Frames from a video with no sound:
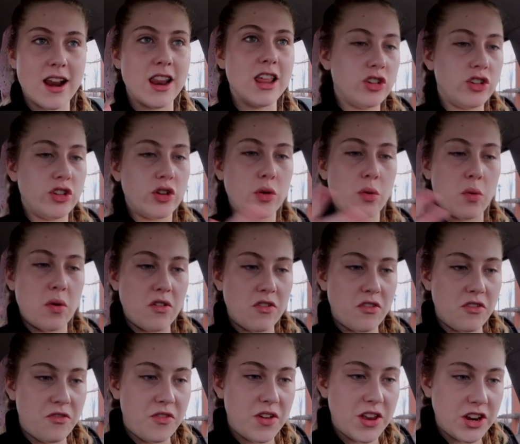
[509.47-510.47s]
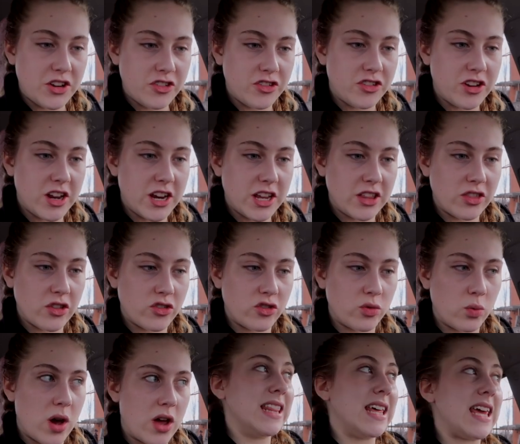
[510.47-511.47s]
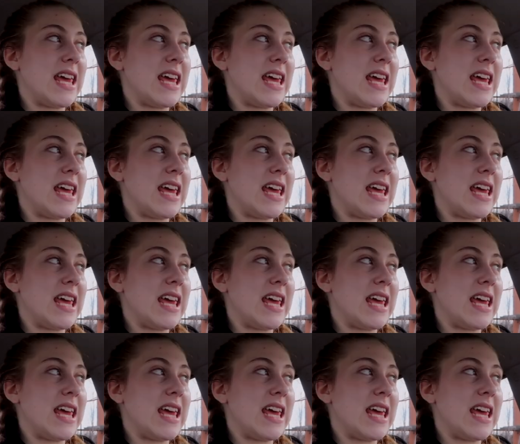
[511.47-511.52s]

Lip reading: To-do, finish knitting the sweater.